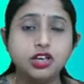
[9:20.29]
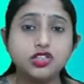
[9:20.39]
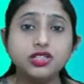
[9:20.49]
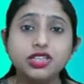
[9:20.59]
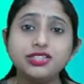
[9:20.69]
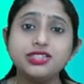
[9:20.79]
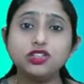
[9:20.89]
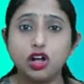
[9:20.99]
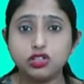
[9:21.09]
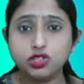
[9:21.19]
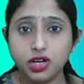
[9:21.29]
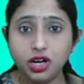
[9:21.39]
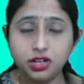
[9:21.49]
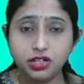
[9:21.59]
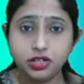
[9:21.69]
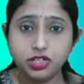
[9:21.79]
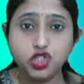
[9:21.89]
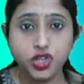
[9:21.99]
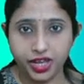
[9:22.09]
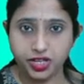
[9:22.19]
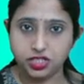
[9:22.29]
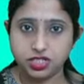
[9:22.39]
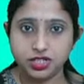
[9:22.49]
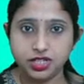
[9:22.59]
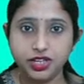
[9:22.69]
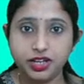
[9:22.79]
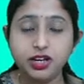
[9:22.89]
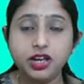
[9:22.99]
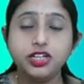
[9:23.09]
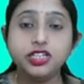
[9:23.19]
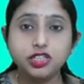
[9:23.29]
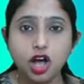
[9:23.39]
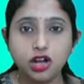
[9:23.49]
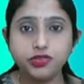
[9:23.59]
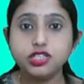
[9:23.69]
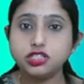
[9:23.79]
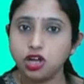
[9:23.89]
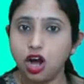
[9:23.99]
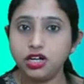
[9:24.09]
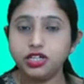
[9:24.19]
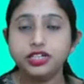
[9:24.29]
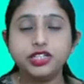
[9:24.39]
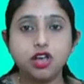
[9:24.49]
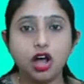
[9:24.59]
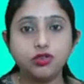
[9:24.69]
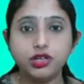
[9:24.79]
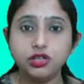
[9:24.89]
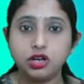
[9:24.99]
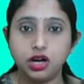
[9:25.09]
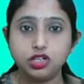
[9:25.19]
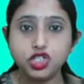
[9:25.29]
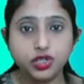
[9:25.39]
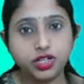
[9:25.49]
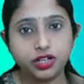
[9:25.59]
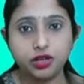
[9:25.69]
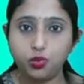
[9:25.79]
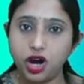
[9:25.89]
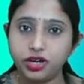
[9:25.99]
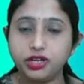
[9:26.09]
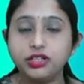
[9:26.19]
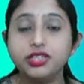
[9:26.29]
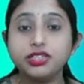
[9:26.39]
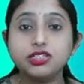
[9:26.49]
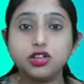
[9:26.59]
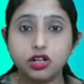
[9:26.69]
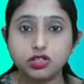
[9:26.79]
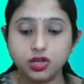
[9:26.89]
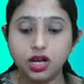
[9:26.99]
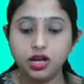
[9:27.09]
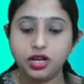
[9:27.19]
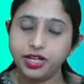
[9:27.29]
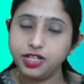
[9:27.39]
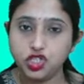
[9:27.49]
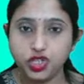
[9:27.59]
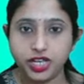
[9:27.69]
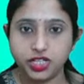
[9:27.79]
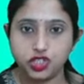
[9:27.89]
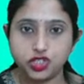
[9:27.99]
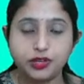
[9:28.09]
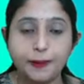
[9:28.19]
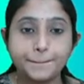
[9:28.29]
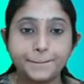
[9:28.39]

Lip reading: So this is also change. Clear? Dissolving salt, dissolving sugar in water, this is also a change.